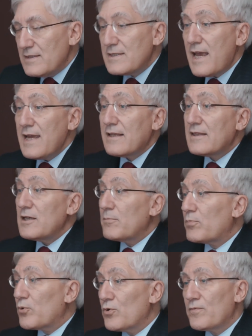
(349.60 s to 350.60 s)
Take the
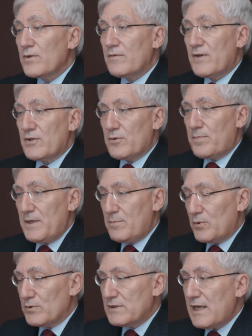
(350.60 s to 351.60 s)
approval of other people,